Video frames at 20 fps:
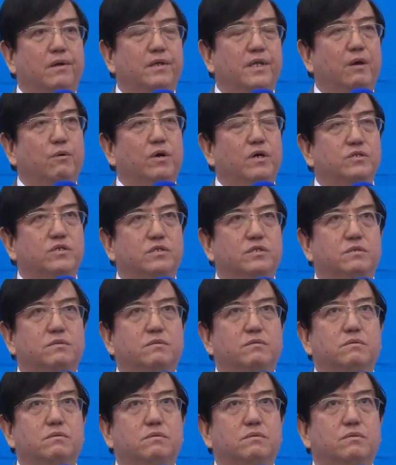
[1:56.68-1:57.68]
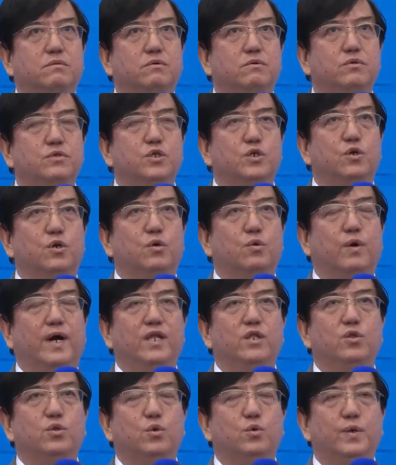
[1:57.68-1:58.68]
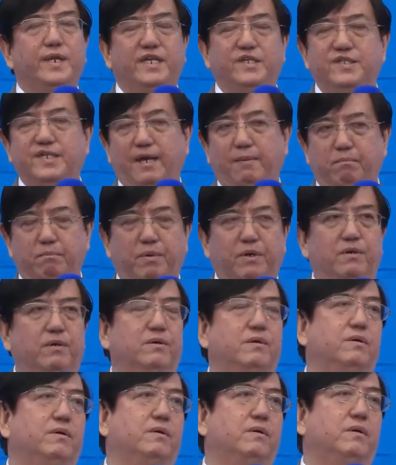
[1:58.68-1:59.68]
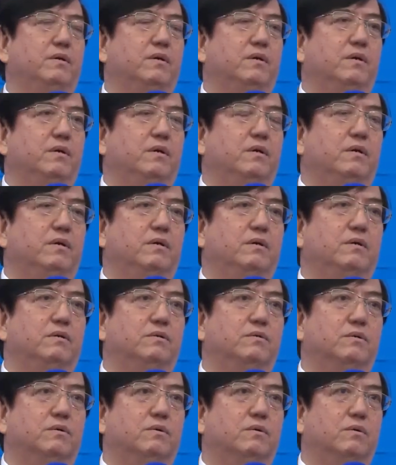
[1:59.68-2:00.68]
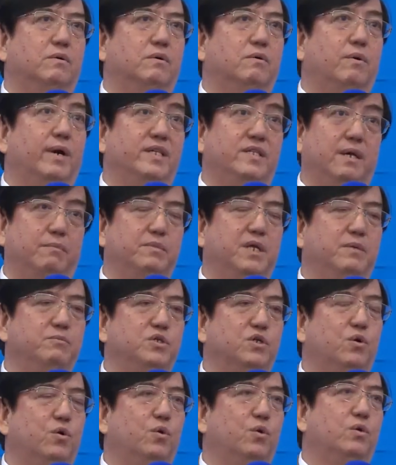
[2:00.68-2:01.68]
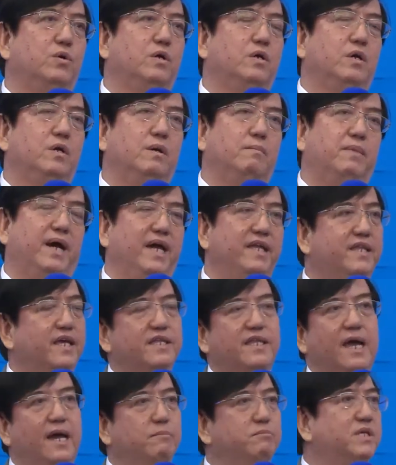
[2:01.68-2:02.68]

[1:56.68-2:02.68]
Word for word: was 2012 December, so quite some time ago. But at that time,